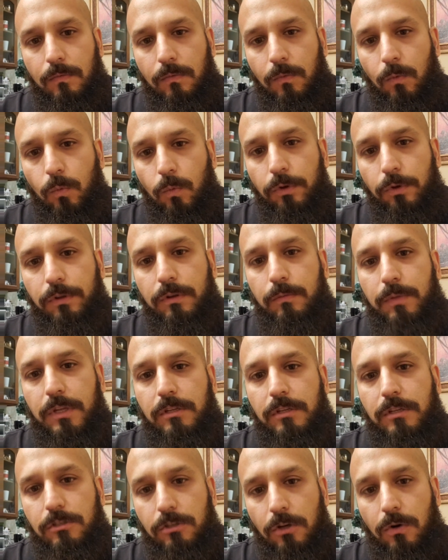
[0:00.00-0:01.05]
We're going to be
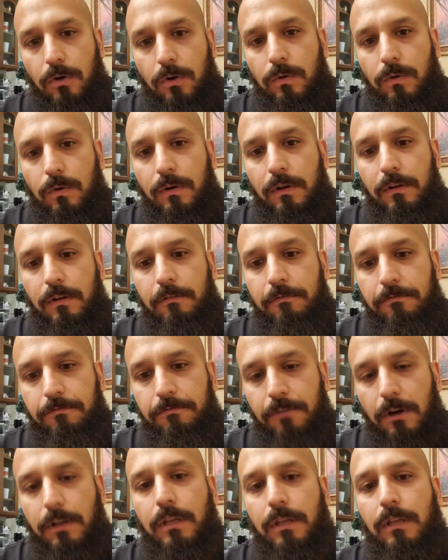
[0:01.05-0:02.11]
so
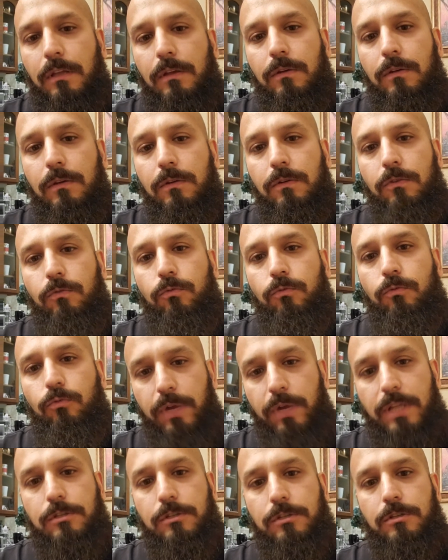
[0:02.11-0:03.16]
fucking
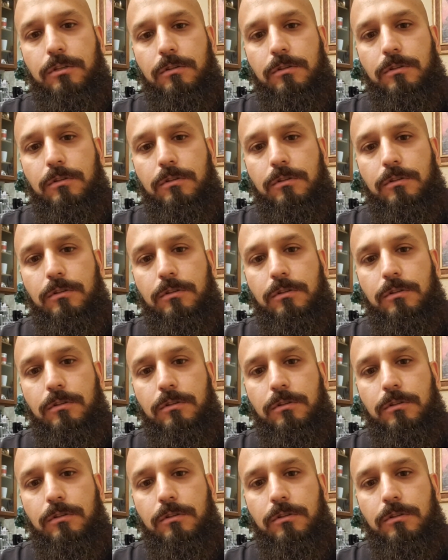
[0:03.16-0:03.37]
rich.